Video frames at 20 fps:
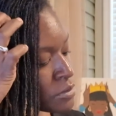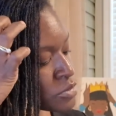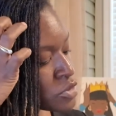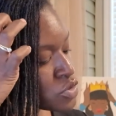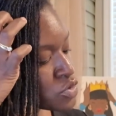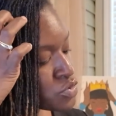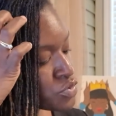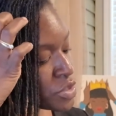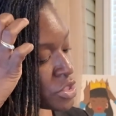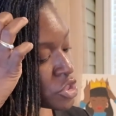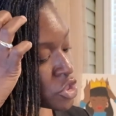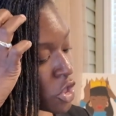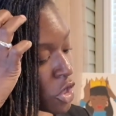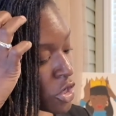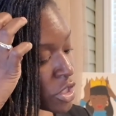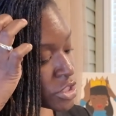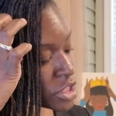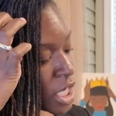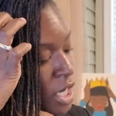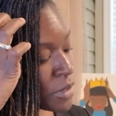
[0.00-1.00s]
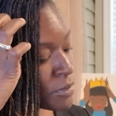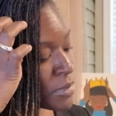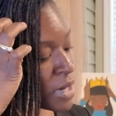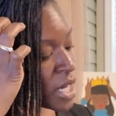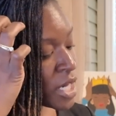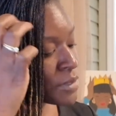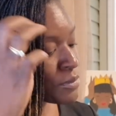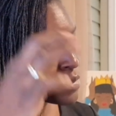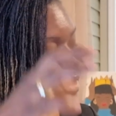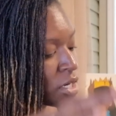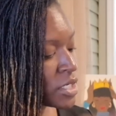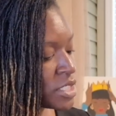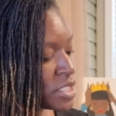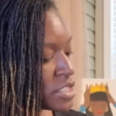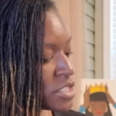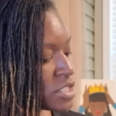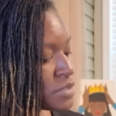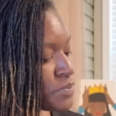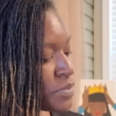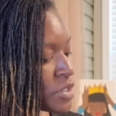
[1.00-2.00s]
to recharge our mind, body,
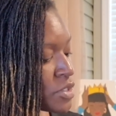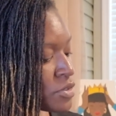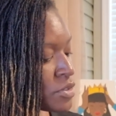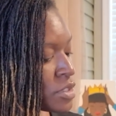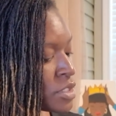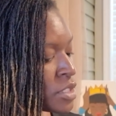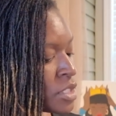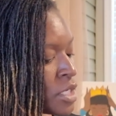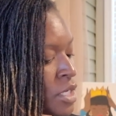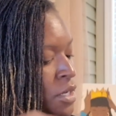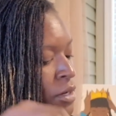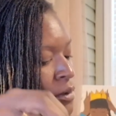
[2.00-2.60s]
and spirit.